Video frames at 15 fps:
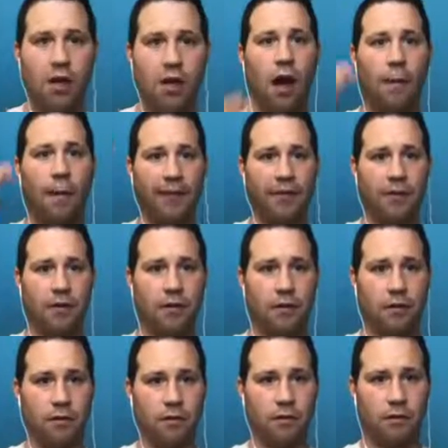about the
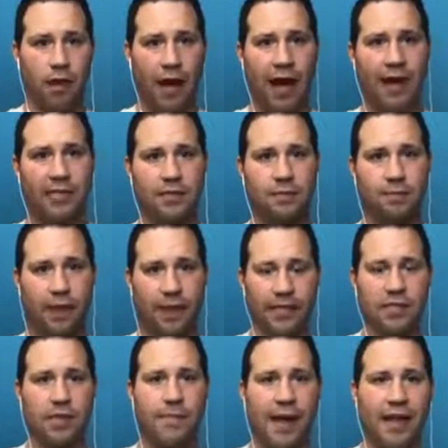eyes playing
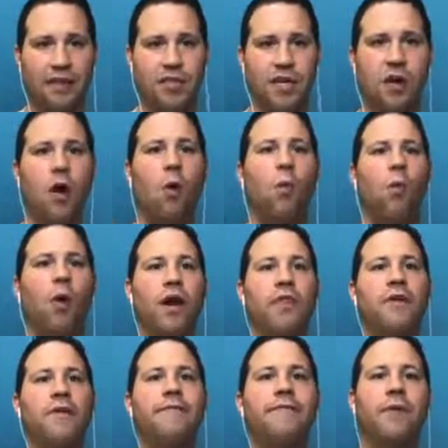into the balance? Like, what
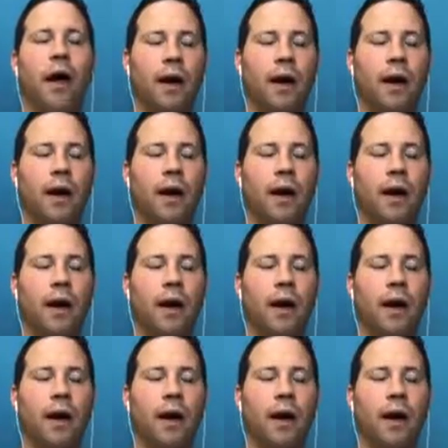other